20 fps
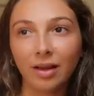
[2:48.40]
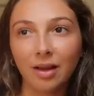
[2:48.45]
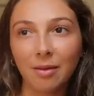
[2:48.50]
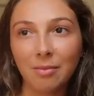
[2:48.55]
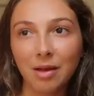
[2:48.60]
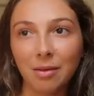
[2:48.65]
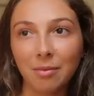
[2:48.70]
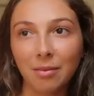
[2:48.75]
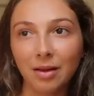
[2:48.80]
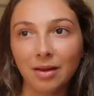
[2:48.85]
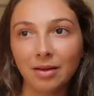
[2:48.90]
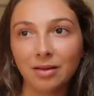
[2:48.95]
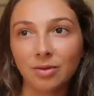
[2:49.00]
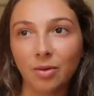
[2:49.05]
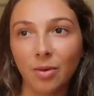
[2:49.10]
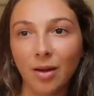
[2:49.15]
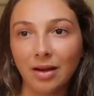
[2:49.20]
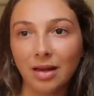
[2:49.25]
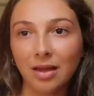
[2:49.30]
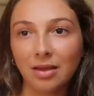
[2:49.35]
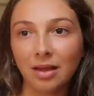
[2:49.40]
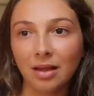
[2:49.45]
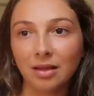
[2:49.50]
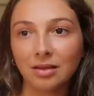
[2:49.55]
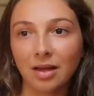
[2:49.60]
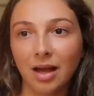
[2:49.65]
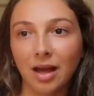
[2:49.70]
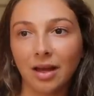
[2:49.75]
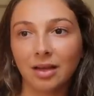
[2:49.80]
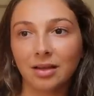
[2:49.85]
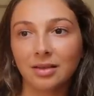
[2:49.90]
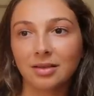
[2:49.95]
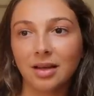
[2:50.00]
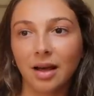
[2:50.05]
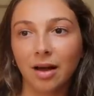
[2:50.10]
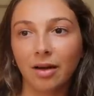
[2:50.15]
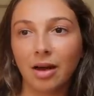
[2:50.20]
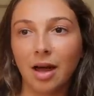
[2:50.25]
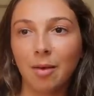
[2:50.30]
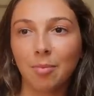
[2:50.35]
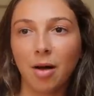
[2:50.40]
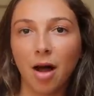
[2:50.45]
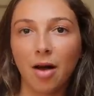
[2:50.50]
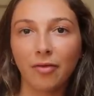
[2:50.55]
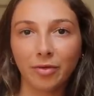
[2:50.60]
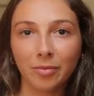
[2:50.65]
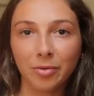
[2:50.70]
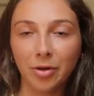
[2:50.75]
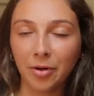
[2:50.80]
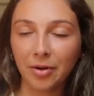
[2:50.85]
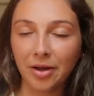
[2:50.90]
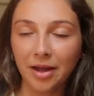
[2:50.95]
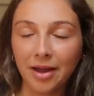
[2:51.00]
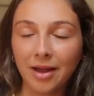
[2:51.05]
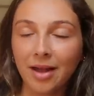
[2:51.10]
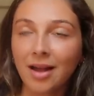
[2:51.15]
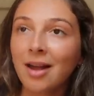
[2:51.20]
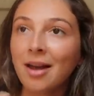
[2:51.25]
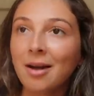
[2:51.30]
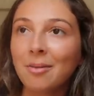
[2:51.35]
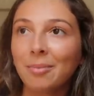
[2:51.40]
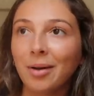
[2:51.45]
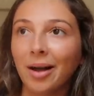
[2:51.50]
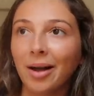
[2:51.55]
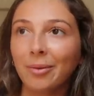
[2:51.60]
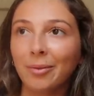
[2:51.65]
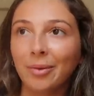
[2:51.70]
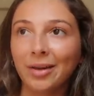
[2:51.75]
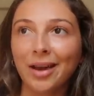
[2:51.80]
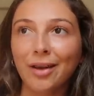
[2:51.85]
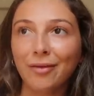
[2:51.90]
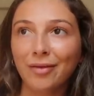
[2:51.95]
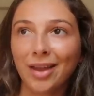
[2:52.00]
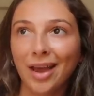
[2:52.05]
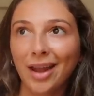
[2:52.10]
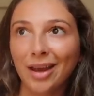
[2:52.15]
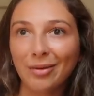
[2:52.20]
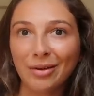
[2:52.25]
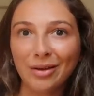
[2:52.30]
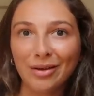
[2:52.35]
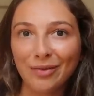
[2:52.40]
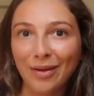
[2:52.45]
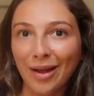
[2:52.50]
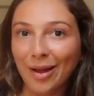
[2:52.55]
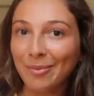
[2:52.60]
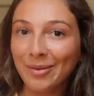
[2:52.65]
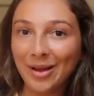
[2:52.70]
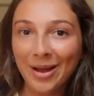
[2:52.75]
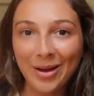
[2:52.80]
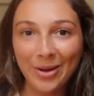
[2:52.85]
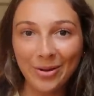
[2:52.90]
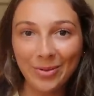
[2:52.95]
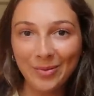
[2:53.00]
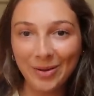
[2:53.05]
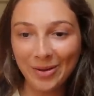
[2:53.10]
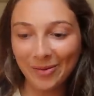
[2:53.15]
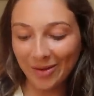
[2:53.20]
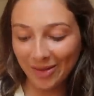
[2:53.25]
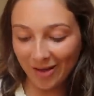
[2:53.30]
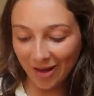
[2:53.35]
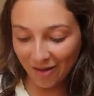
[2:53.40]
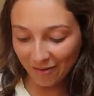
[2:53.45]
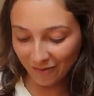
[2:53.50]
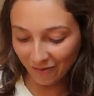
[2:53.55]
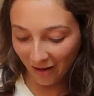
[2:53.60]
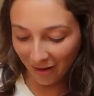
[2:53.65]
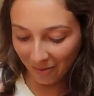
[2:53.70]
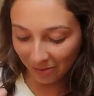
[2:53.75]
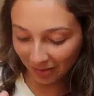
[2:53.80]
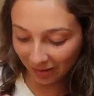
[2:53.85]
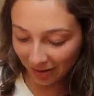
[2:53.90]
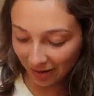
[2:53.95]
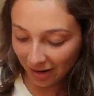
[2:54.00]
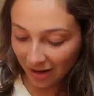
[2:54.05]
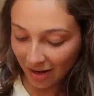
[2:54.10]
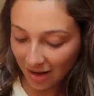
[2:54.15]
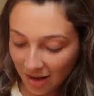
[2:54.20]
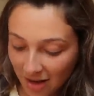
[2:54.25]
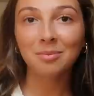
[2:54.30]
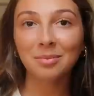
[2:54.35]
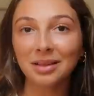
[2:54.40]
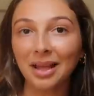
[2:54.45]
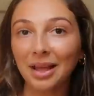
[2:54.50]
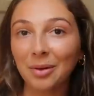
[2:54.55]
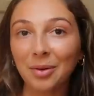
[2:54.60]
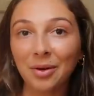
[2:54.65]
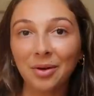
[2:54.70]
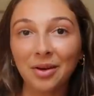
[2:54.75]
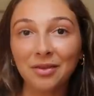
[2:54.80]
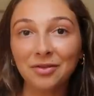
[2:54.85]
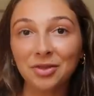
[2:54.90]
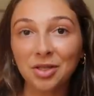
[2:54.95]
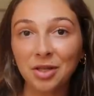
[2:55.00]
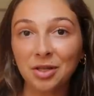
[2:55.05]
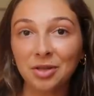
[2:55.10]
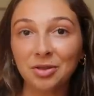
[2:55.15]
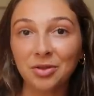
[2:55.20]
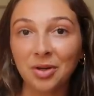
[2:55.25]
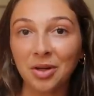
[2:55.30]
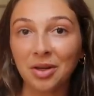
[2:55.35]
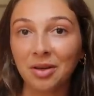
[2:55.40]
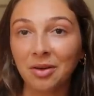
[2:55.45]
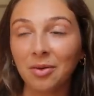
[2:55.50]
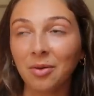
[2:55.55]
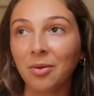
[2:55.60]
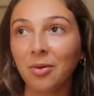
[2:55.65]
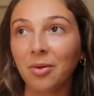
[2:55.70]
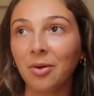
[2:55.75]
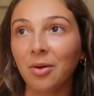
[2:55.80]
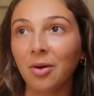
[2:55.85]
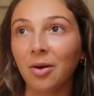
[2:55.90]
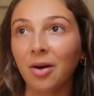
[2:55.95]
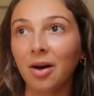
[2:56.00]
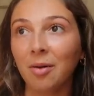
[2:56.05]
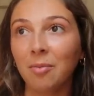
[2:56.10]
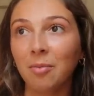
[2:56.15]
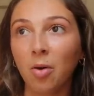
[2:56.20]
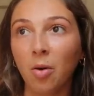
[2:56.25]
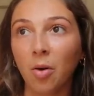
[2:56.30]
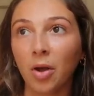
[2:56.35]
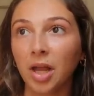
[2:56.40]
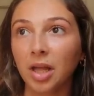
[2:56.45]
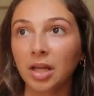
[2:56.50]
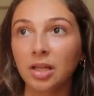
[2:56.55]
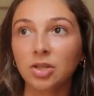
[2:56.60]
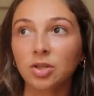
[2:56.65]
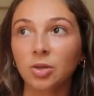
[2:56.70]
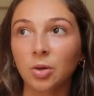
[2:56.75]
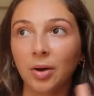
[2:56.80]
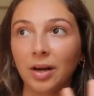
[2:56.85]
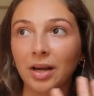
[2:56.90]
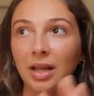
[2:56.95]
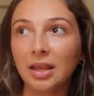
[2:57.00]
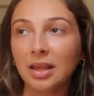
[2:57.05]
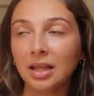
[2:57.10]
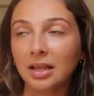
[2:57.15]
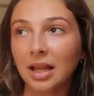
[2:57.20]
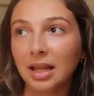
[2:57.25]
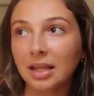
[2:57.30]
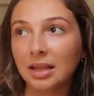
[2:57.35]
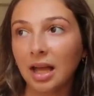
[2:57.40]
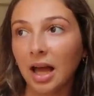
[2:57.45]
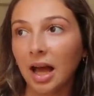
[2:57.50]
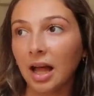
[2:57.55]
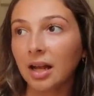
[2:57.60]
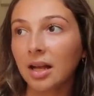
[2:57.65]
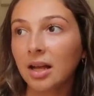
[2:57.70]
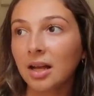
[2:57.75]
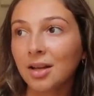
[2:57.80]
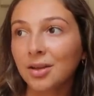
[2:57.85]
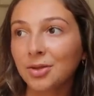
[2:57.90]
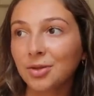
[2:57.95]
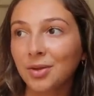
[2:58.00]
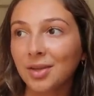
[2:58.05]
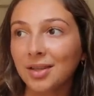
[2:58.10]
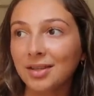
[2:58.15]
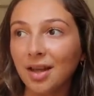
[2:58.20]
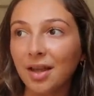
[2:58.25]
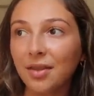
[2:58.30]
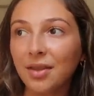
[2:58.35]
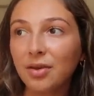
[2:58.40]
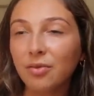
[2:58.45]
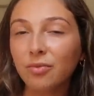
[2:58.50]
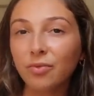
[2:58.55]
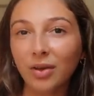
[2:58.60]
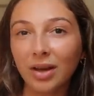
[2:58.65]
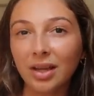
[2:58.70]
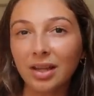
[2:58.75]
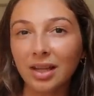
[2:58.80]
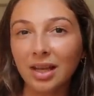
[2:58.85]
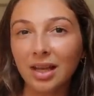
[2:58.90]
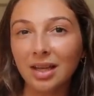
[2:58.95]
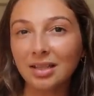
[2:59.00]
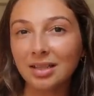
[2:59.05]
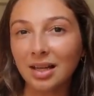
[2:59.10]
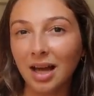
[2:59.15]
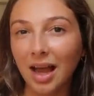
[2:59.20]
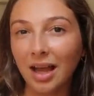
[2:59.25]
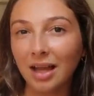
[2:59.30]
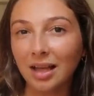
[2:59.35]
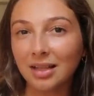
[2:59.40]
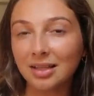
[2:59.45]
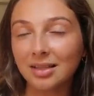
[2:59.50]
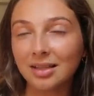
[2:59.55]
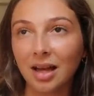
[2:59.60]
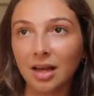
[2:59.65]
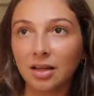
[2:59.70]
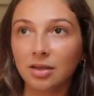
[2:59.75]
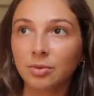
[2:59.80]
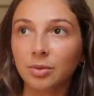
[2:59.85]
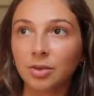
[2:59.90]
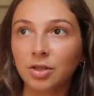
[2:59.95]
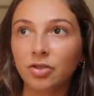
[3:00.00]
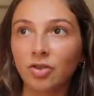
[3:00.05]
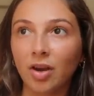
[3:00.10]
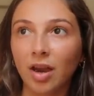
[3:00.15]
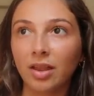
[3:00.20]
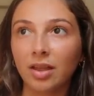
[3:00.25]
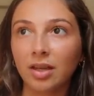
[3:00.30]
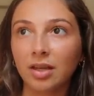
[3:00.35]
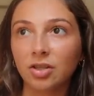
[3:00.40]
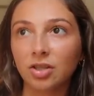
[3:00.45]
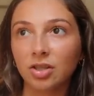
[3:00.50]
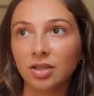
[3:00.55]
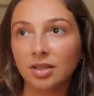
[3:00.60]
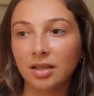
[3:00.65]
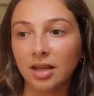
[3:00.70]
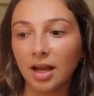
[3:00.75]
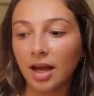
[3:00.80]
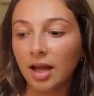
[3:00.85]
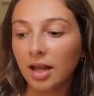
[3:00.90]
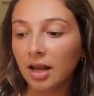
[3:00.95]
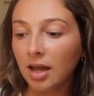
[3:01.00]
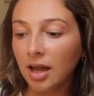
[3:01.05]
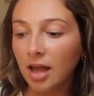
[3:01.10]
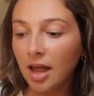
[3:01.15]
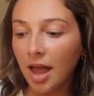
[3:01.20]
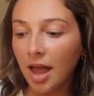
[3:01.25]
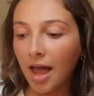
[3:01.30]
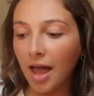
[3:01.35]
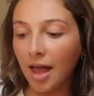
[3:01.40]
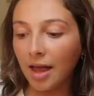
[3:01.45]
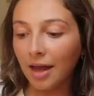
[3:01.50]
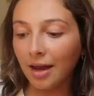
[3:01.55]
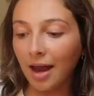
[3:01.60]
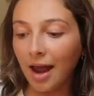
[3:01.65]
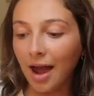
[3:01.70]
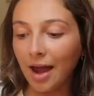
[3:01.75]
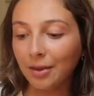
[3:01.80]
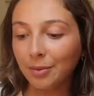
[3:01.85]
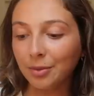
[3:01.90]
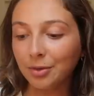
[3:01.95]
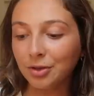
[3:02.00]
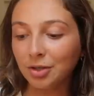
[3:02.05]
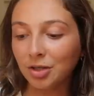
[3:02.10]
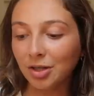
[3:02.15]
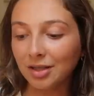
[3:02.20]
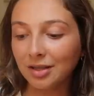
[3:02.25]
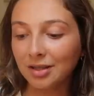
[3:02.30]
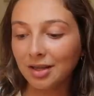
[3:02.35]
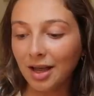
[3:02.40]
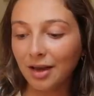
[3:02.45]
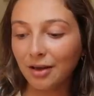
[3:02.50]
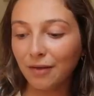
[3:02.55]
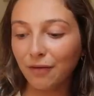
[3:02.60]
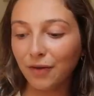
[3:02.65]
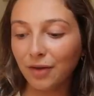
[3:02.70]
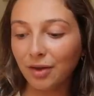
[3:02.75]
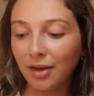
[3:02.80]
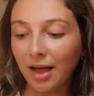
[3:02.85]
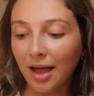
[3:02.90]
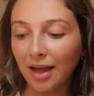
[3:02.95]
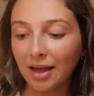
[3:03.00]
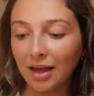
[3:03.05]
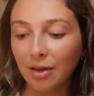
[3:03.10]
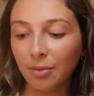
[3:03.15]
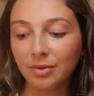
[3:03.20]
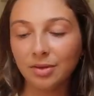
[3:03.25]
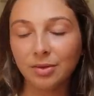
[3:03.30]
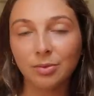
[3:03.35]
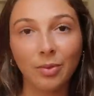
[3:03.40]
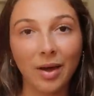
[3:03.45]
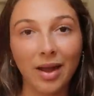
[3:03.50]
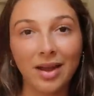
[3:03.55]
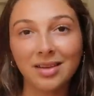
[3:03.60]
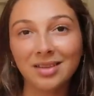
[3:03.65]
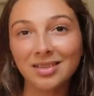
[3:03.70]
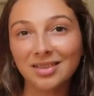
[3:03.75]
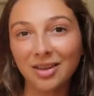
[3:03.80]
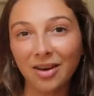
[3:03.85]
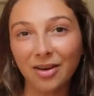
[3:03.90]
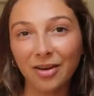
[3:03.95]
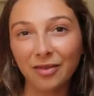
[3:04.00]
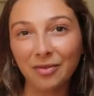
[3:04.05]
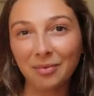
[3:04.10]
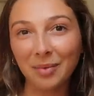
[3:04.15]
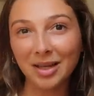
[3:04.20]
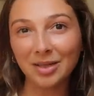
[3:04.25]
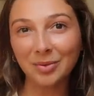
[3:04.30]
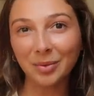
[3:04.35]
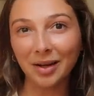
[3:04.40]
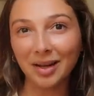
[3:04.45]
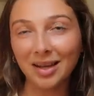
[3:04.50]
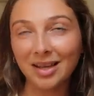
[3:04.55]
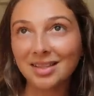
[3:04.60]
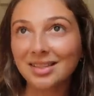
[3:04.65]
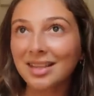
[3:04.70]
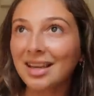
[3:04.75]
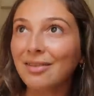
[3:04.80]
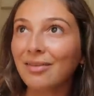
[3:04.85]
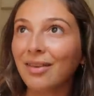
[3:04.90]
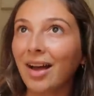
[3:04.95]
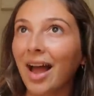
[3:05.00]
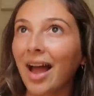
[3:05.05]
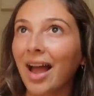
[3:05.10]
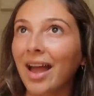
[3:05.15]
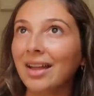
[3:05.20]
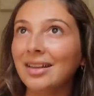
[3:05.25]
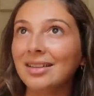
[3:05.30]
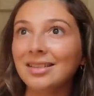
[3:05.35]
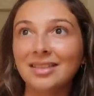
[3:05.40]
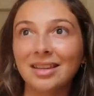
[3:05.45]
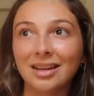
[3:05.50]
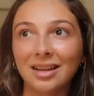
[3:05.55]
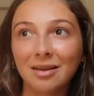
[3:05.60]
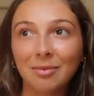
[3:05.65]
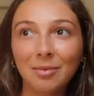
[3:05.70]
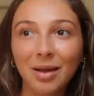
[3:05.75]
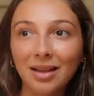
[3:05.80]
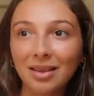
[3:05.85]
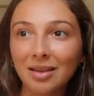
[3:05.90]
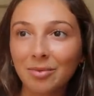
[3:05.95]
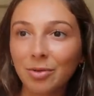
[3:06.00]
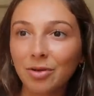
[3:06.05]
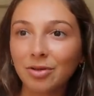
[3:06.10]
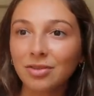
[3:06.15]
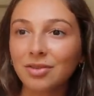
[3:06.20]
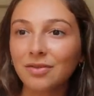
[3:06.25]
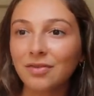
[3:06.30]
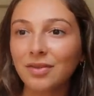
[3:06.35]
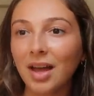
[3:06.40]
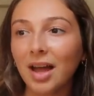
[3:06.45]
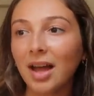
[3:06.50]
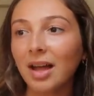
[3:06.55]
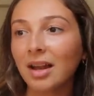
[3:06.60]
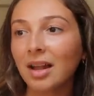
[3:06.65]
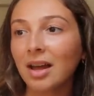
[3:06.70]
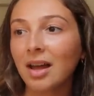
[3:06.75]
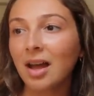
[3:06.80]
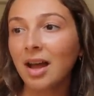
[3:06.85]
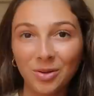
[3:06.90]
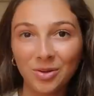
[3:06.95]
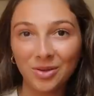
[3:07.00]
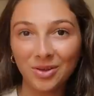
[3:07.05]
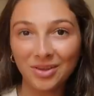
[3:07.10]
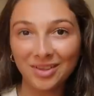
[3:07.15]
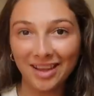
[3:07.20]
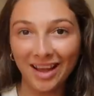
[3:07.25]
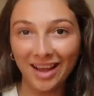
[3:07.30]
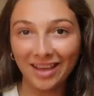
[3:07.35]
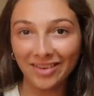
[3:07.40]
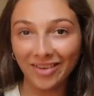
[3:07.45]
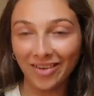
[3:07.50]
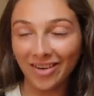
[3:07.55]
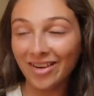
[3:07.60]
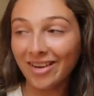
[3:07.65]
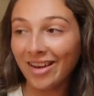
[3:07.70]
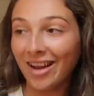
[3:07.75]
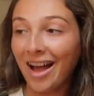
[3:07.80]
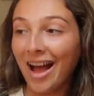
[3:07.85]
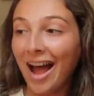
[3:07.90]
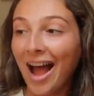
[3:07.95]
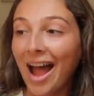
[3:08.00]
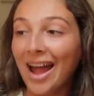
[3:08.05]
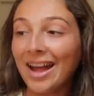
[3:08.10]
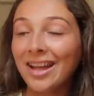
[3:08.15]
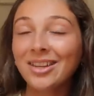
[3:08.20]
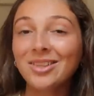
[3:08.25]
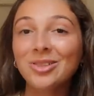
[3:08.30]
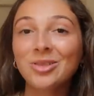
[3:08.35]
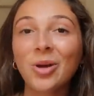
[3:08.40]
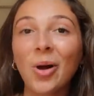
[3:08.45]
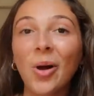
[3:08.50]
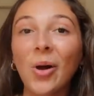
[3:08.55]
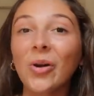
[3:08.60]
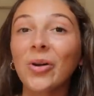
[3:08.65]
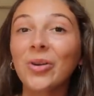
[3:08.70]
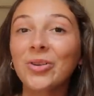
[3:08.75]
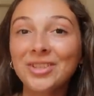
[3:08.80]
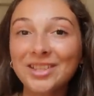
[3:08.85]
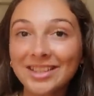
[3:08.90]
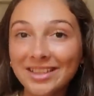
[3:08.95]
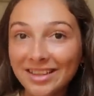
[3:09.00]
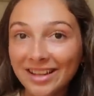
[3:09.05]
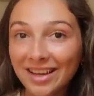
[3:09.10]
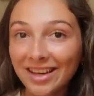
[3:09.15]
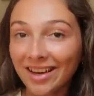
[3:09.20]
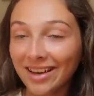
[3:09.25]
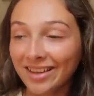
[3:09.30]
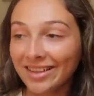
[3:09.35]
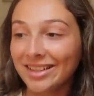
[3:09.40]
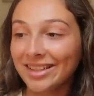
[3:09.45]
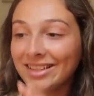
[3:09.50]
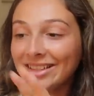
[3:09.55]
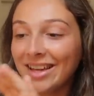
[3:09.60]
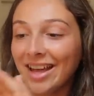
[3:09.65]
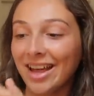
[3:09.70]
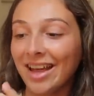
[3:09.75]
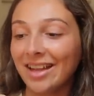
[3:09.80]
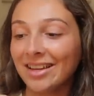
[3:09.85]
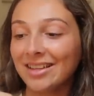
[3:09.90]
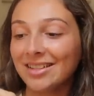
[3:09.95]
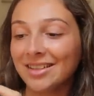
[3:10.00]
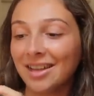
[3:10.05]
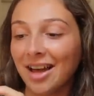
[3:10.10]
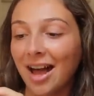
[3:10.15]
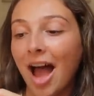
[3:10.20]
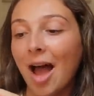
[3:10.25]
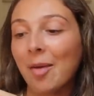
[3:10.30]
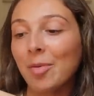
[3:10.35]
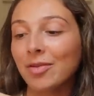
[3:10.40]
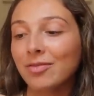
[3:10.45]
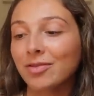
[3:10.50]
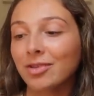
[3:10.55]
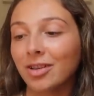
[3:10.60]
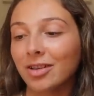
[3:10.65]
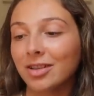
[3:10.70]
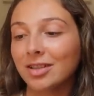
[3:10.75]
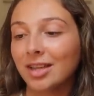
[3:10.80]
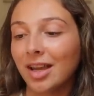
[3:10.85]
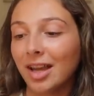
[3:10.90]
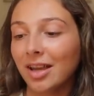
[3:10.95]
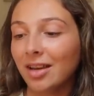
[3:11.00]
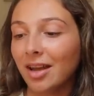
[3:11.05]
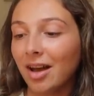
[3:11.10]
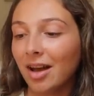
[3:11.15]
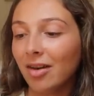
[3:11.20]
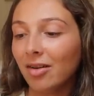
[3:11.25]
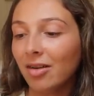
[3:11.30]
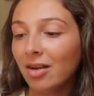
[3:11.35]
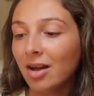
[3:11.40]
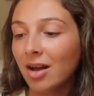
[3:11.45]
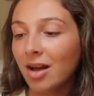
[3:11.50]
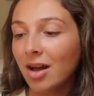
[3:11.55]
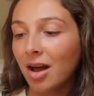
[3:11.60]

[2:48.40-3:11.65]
commitments or anything tying us down apart from Yoki, but we're never getting rid of him. He'll be with our family. But like, we don't have children or a mortgage or anything like that, so there's nothing really tying us down to Australia just yet. And I would just kind of feel like it was a waste of my 20s if I didn't make the most of that. Also, side note, I totally understand the hype of Glossier now.